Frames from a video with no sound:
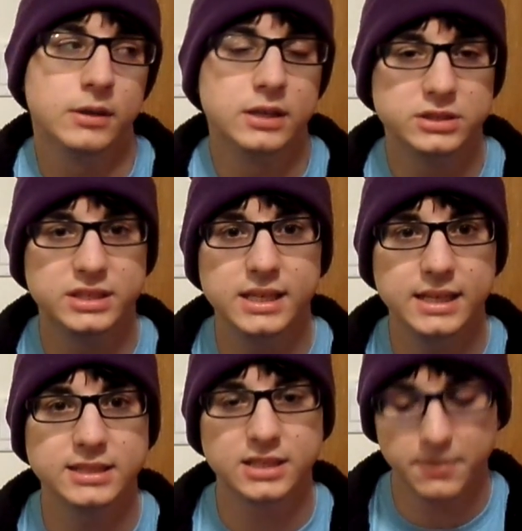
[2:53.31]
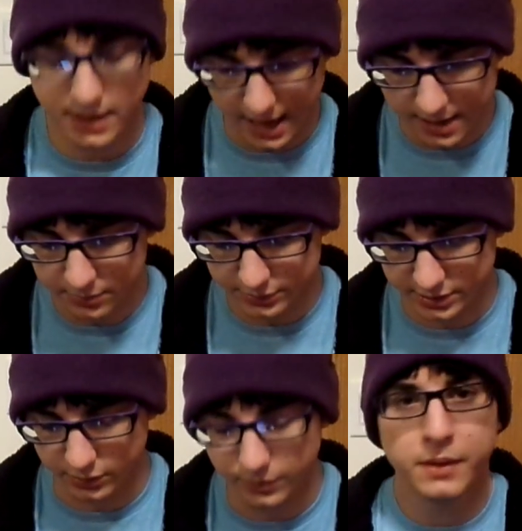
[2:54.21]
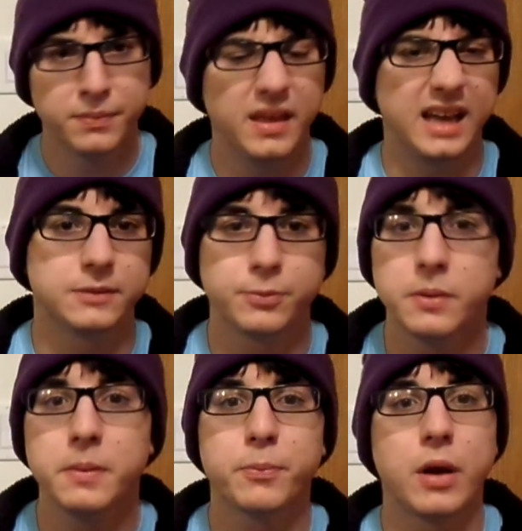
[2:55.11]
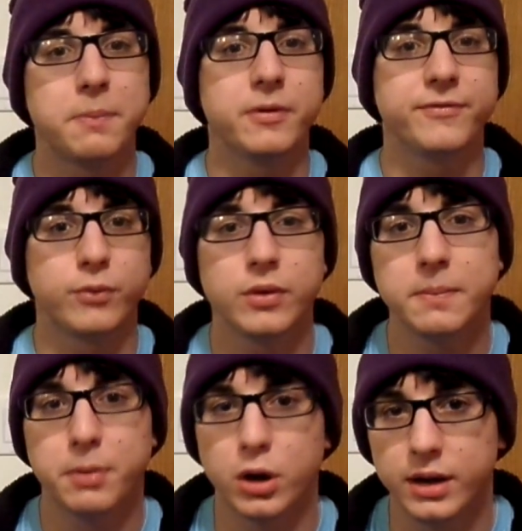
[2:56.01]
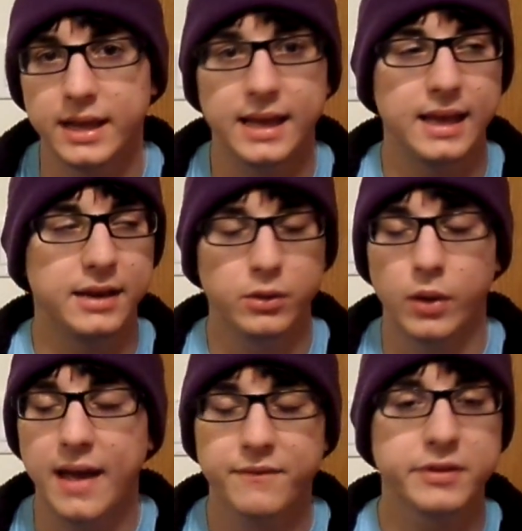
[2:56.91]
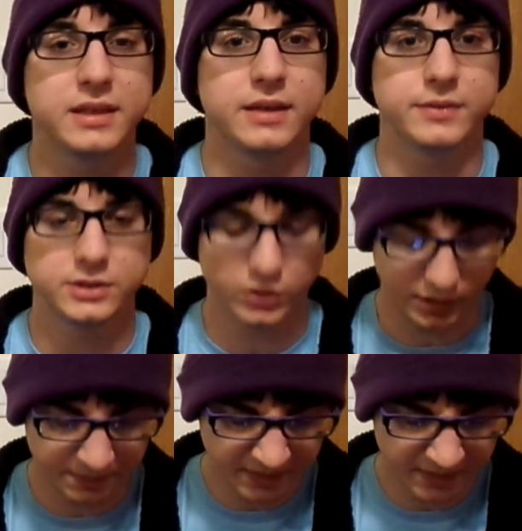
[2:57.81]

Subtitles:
She needs to be able to act prim and proper for the party and do everything of the sort.